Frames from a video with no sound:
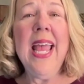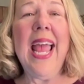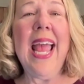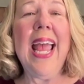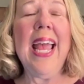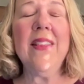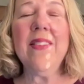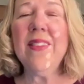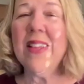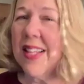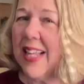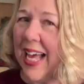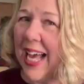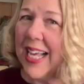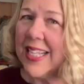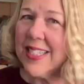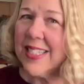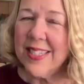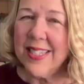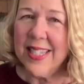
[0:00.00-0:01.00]
And the
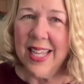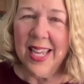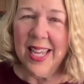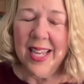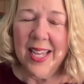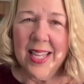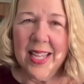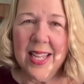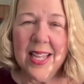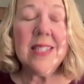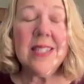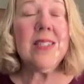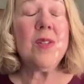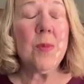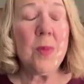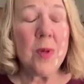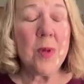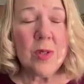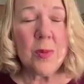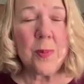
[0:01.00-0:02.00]
last thing is the
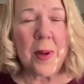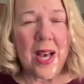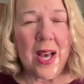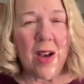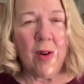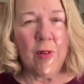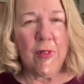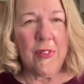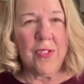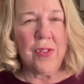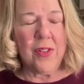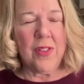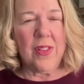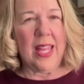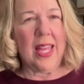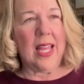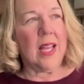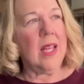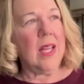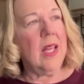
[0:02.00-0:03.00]
most powerful
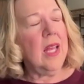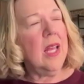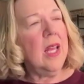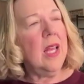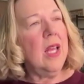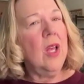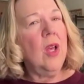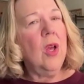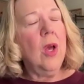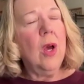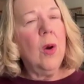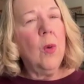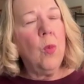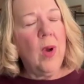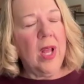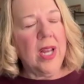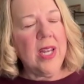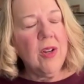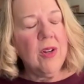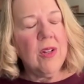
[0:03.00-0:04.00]
thing.
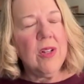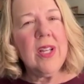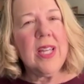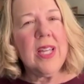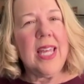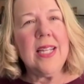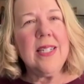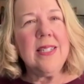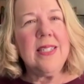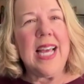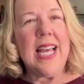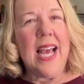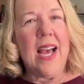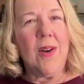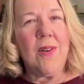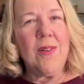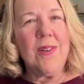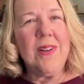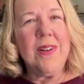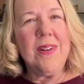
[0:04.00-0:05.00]
When you're looking
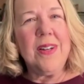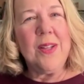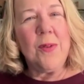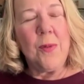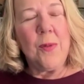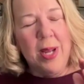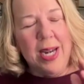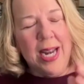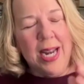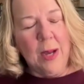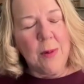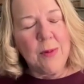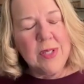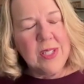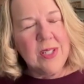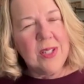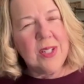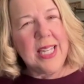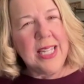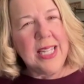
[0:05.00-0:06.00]
down, when I
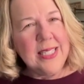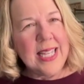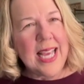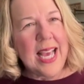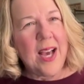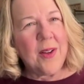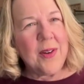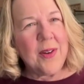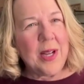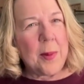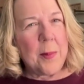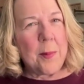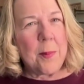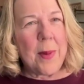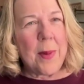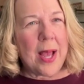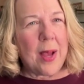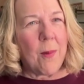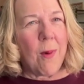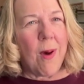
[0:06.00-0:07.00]
was looking down at
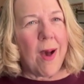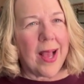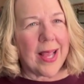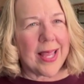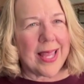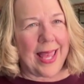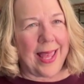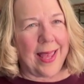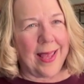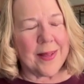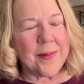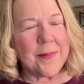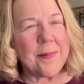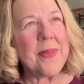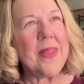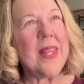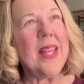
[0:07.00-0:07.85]
my walking,